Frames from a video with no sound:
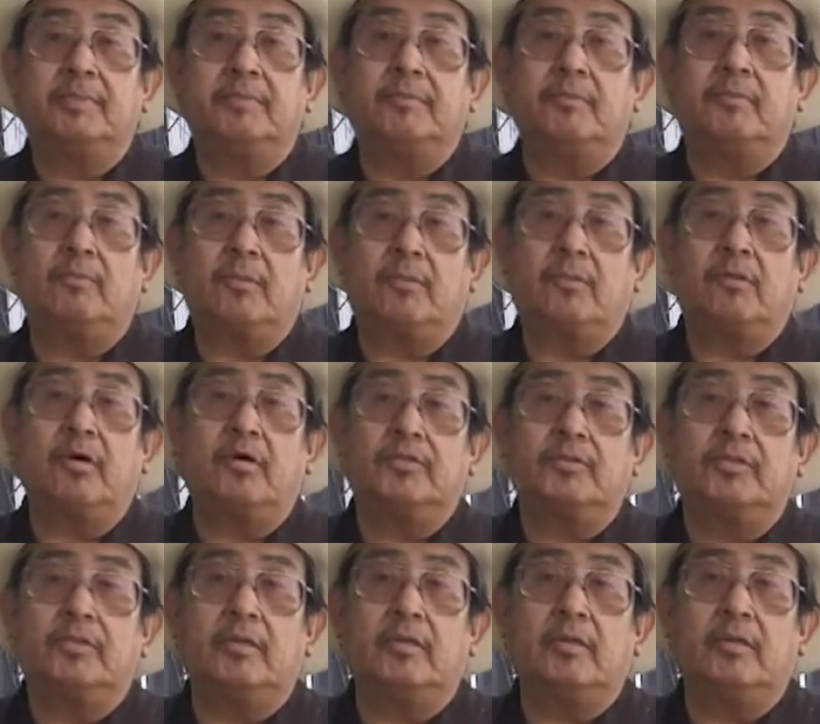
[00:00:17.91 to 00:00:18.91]
people when
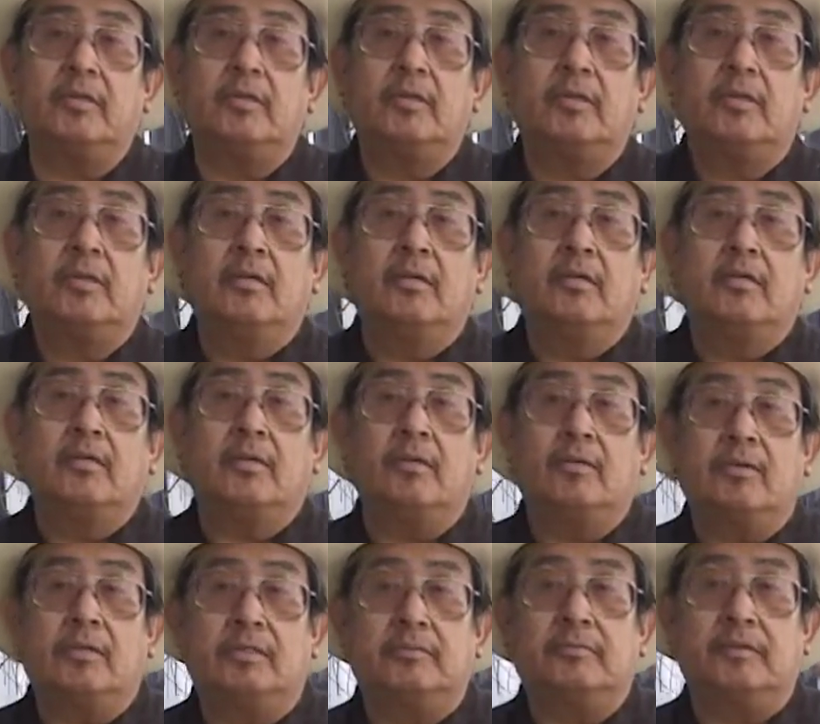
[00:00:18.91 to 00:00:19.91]
crossing the
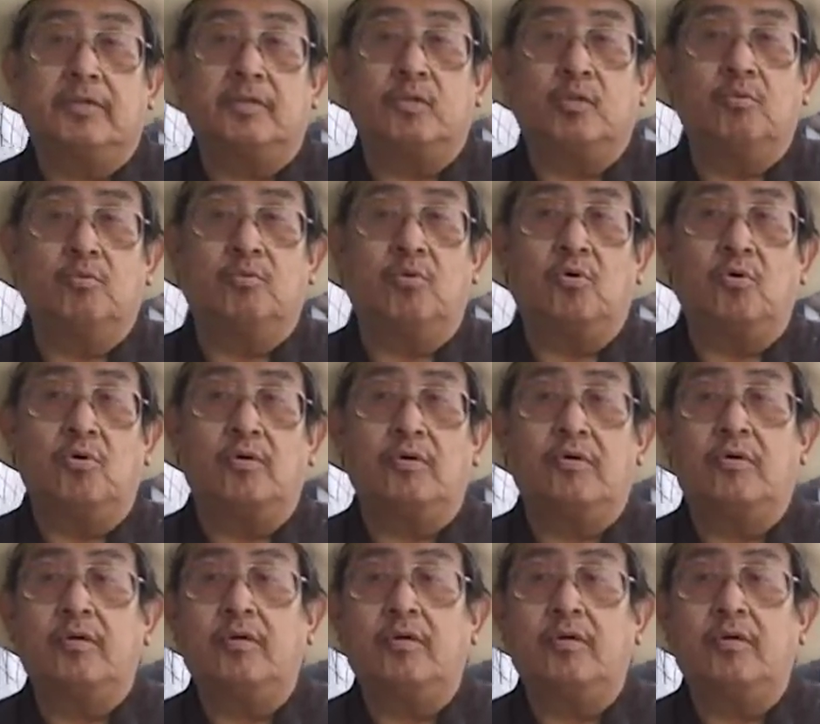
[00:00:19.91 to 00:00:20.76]
U.S.-Mexico border.